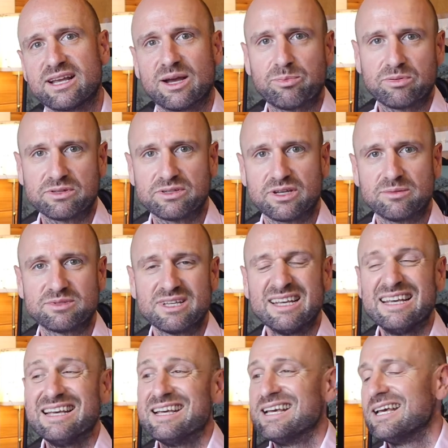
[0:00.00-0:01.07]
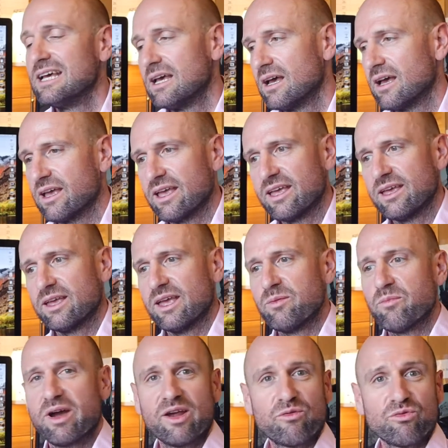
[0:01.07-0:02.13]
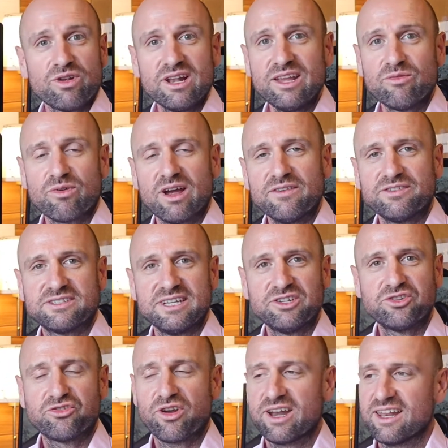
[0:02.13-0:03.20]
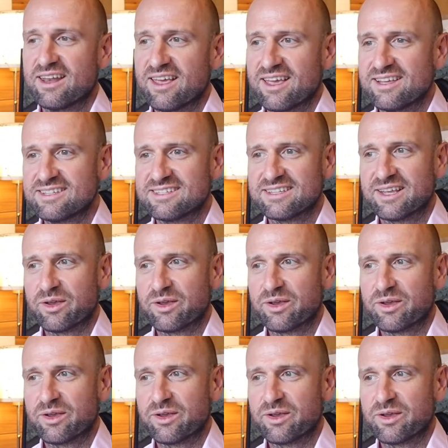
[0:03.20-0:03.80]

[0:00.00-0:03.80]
a couple of times. In my really rough teacher training days,